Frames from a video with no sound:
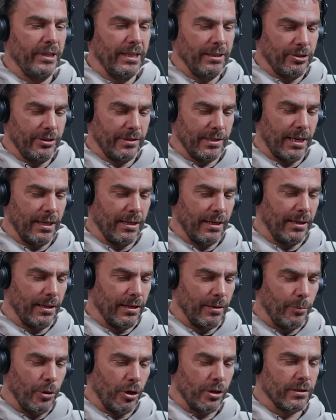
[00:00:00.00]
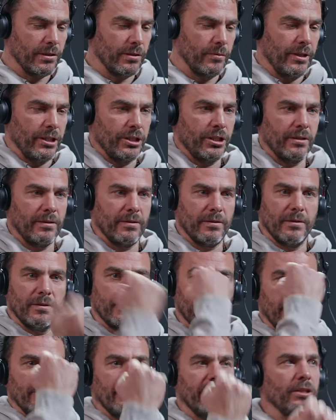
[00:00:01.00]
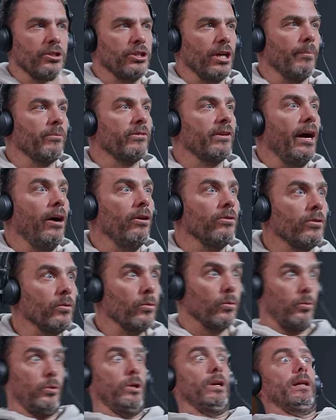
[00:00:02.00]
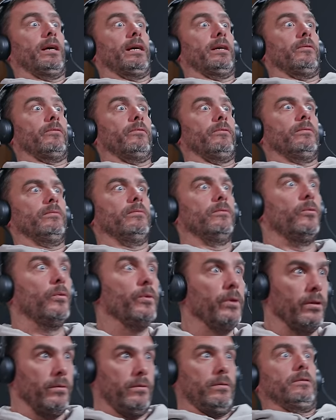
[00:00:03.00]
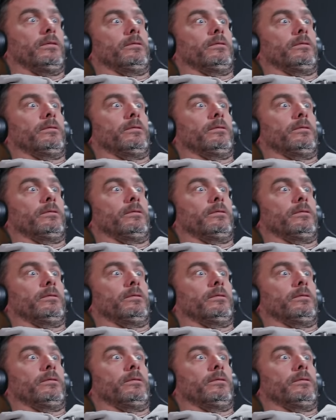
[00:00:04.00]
we just get a little box where just something jumps out. We're like, we, yeah.